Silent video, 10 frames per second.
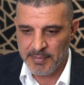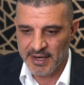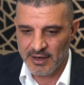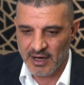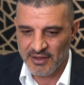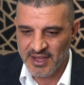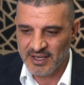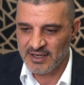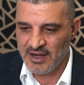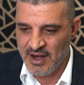But I
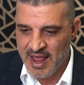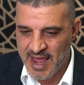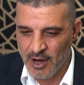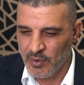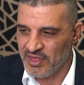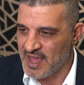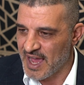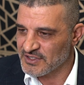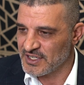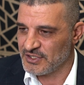think now with the
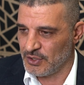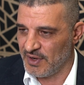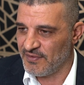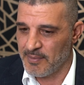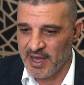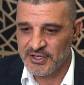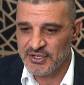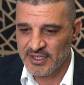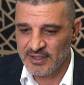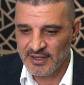access to
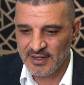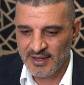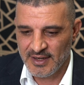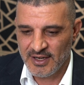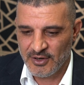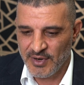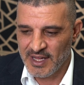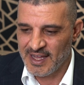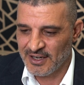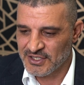information,
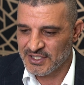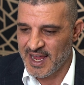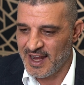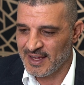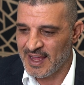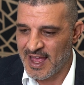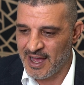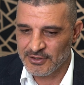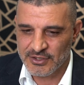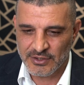really understanding
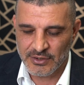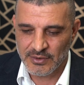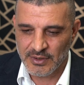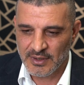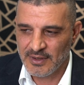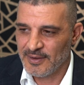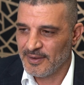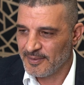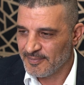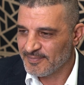how to, It's yeah,
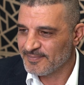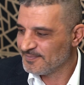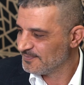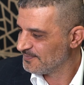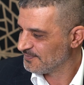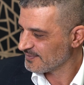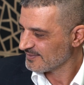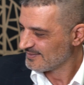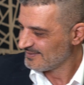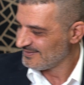that access to
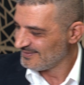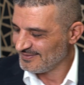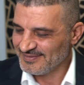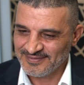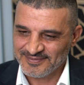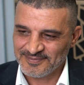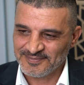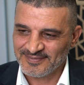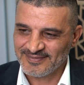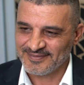information, it's a lot easier to
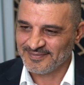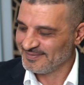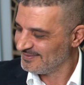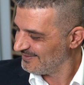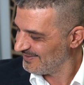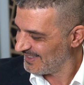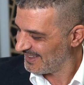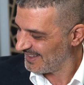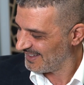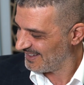get, but it's a bit of an
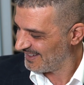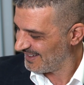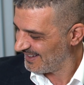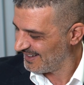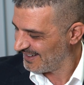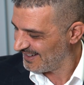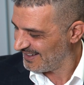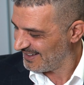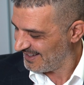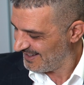analysis by
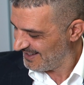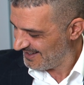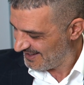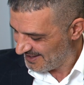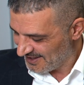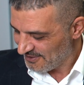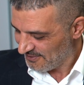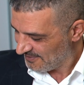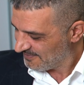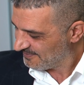paralysis
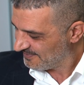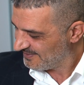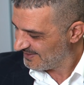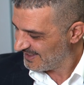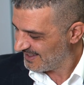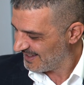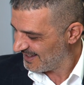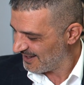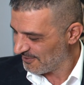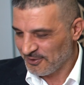issue at the moment
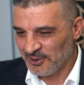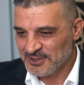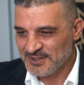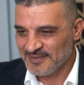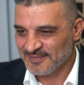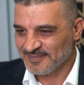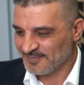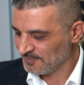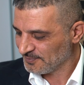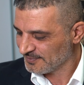for a lot of people as
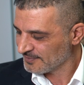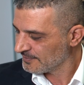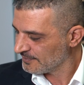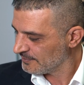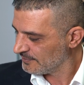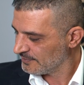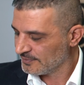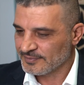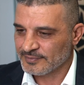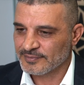well. It's where do I
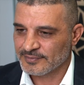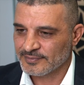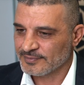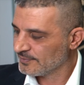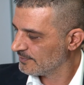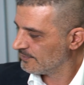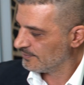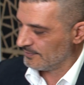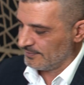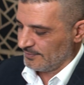look, and then how do I
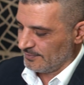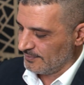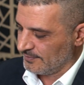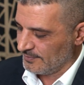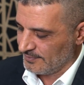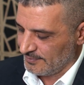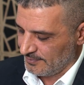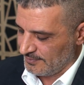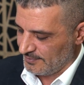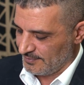actually interpret that
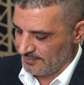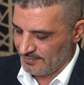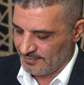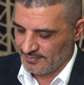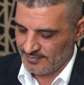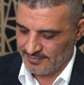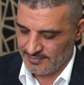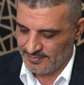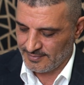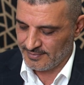data into clear,
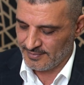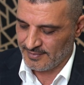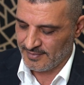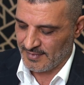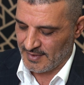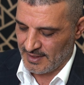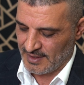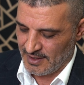concise insights?